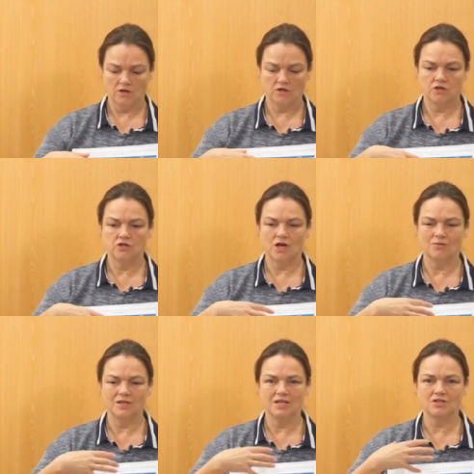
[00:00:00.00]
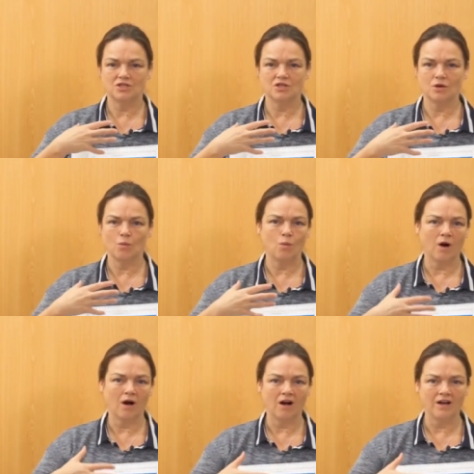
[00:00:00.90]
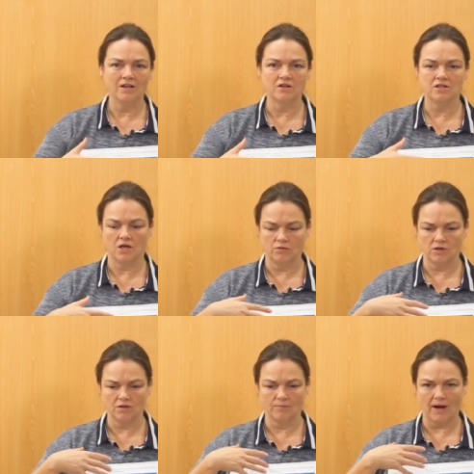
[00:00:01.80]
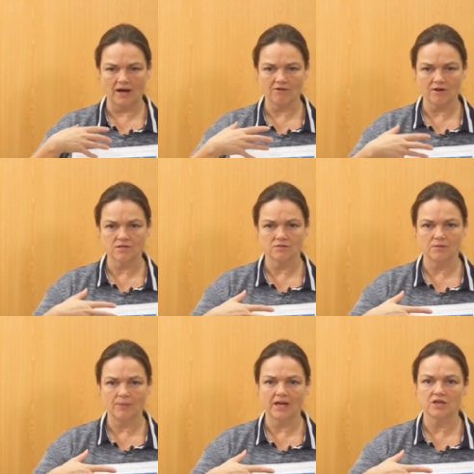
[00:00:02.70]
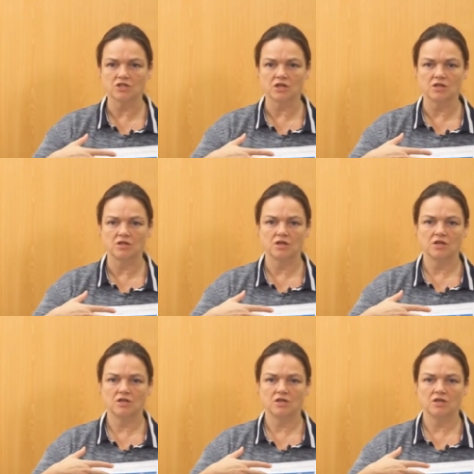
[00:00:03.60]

You don't need to know why. You don't know the background of the patient.